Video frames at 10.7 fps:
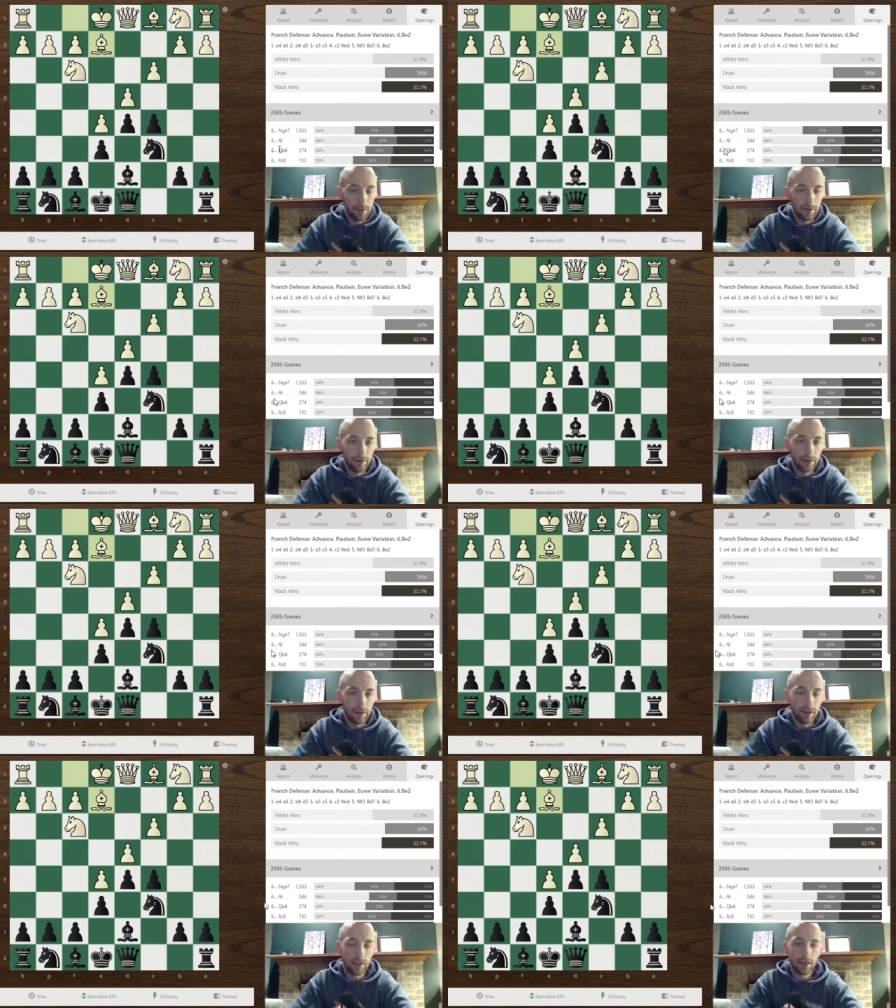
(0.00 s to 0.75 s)
And
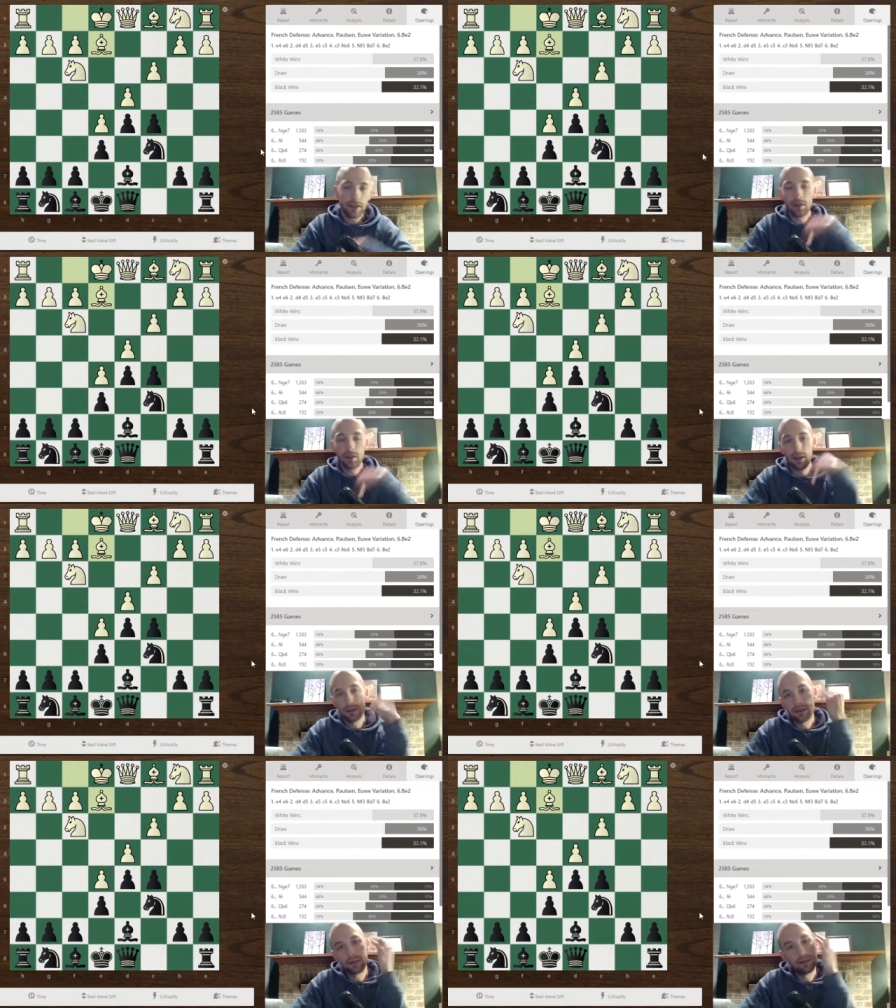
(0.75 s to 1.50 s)
so this is where I
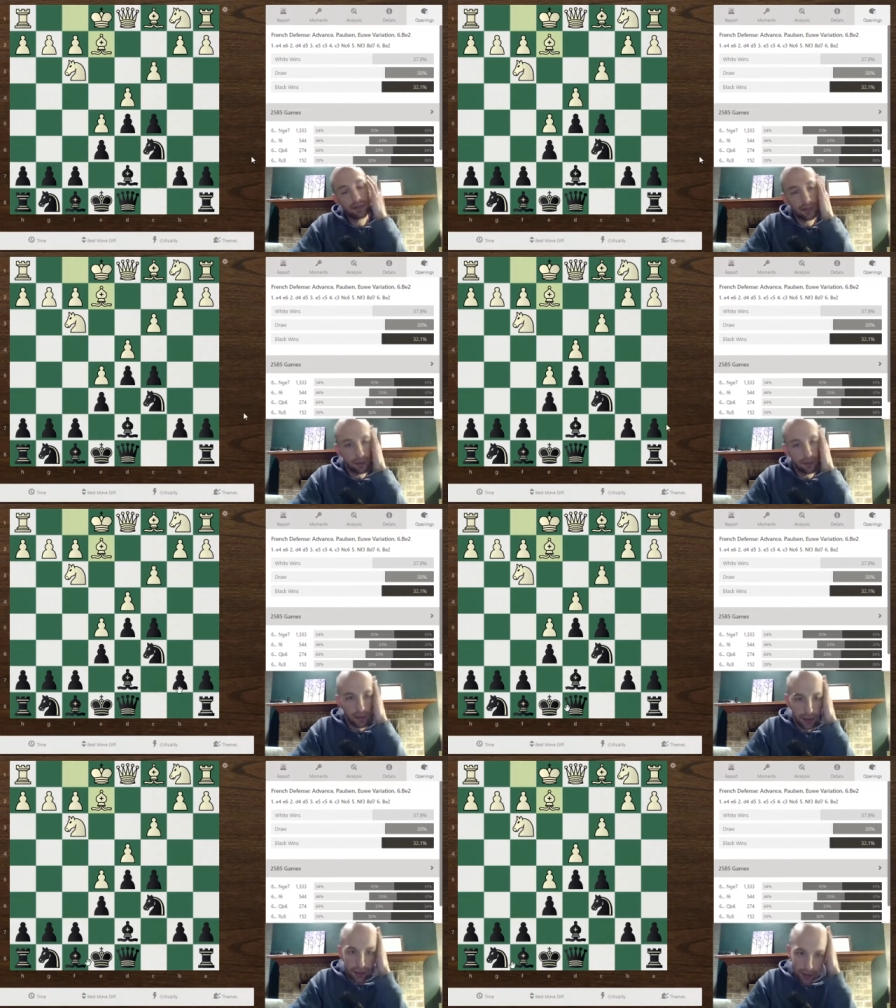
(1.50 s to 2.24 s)
wasn't quite
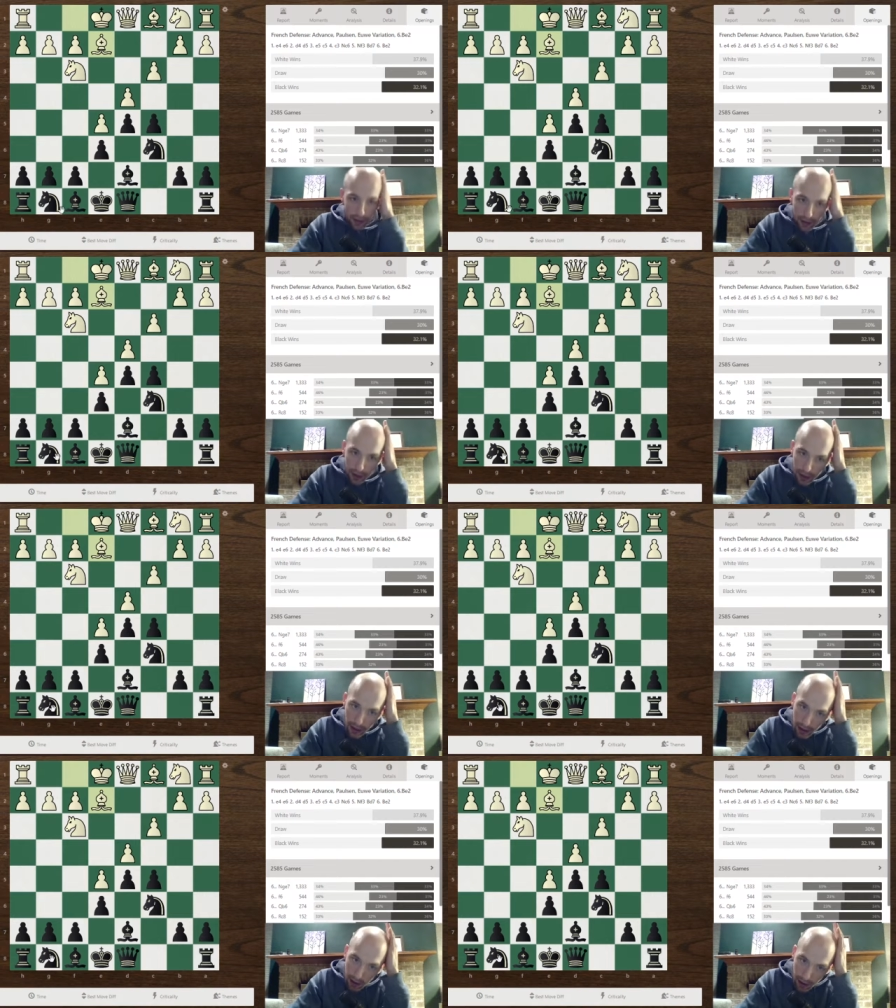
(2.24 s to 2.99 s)
sure.
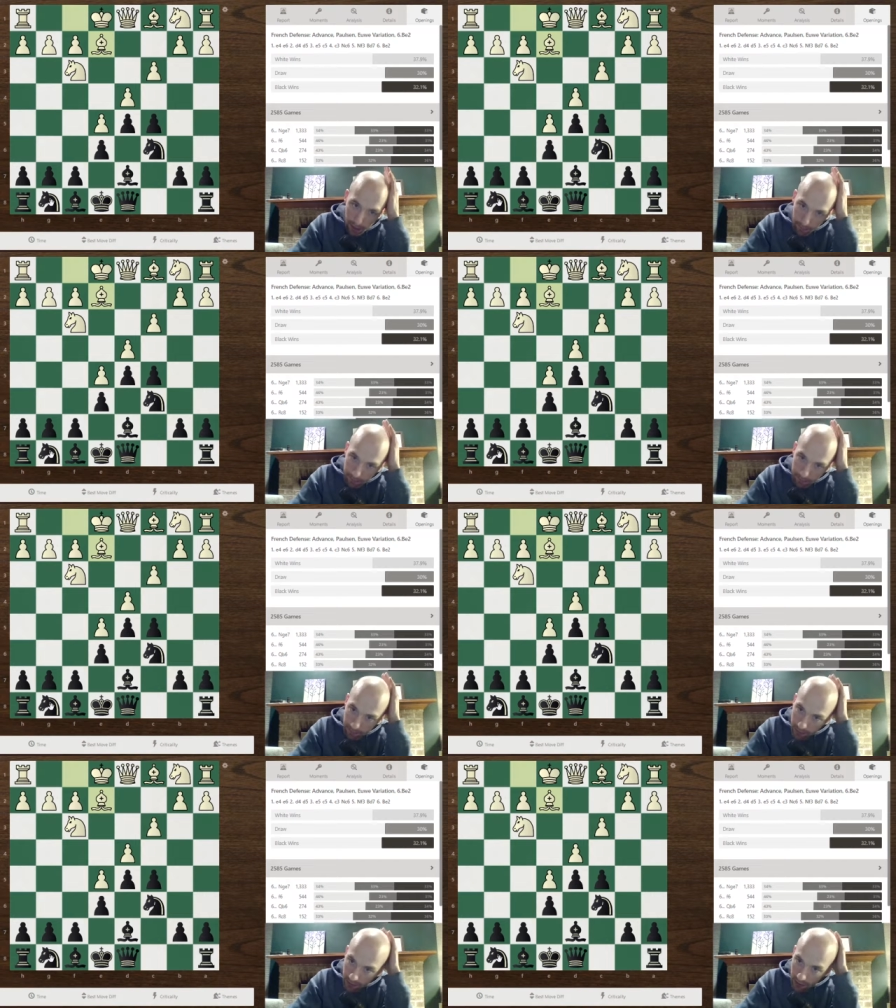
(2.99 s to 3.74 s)

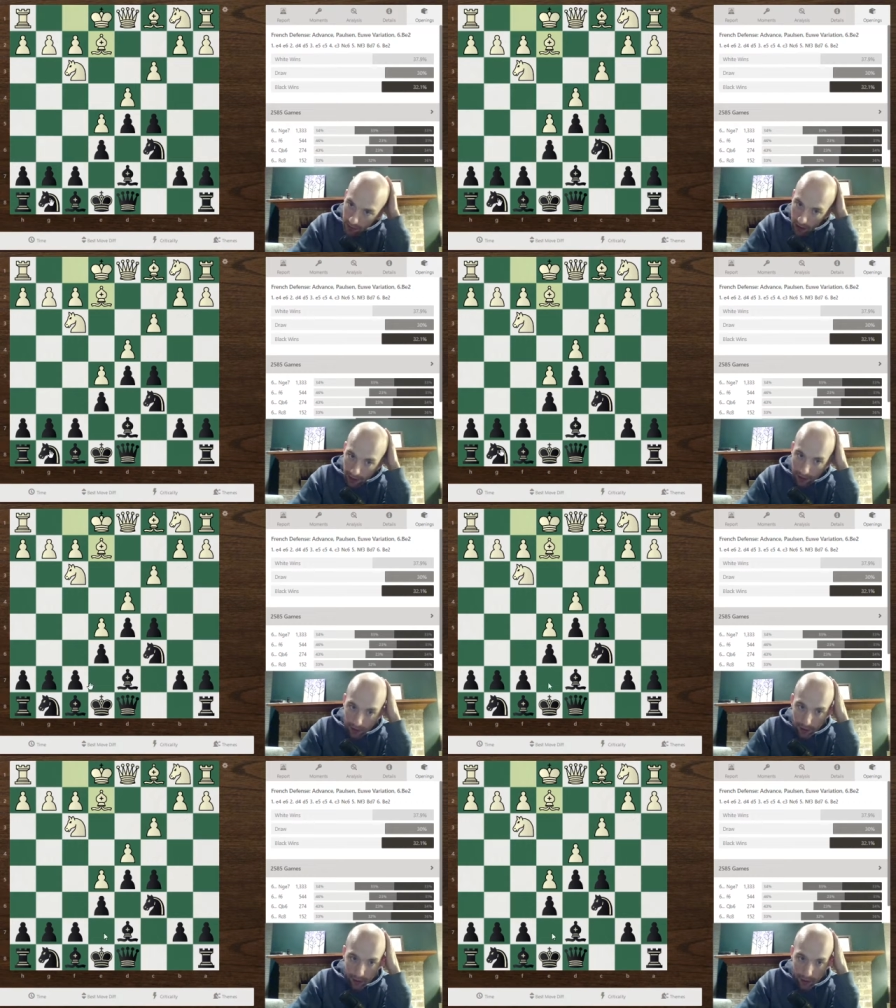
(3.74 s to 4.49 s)
I
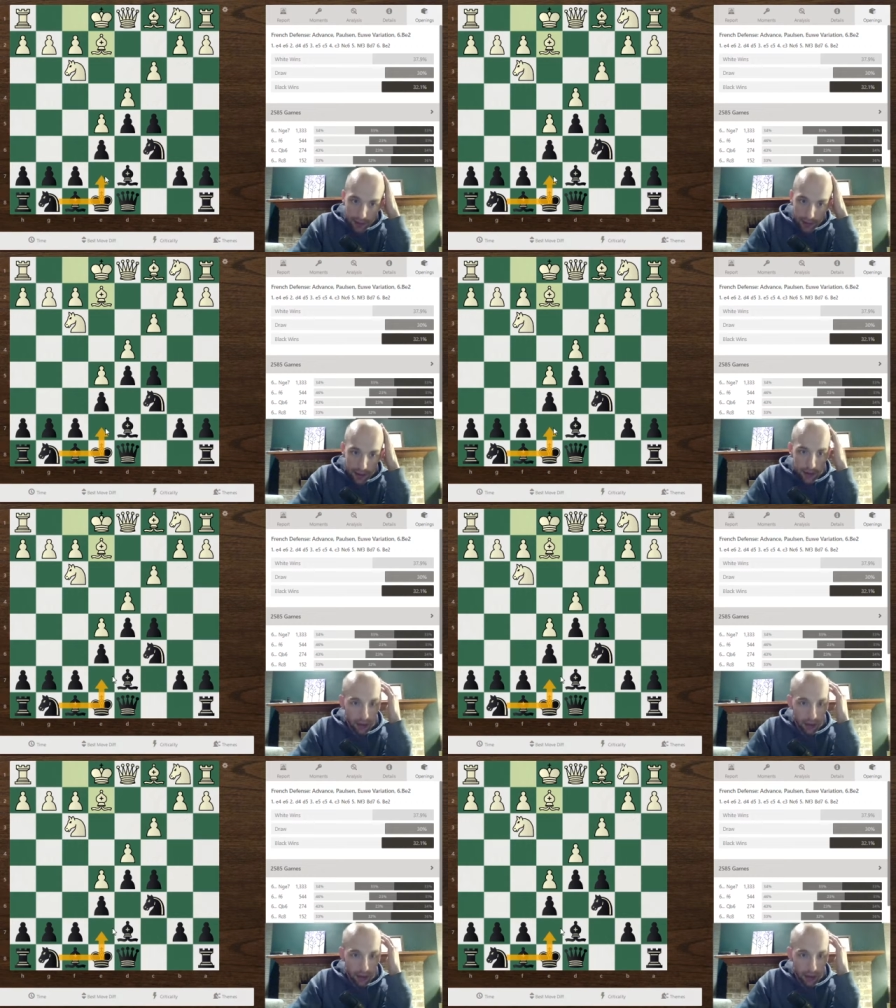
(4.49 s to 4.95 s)
thought about knight g to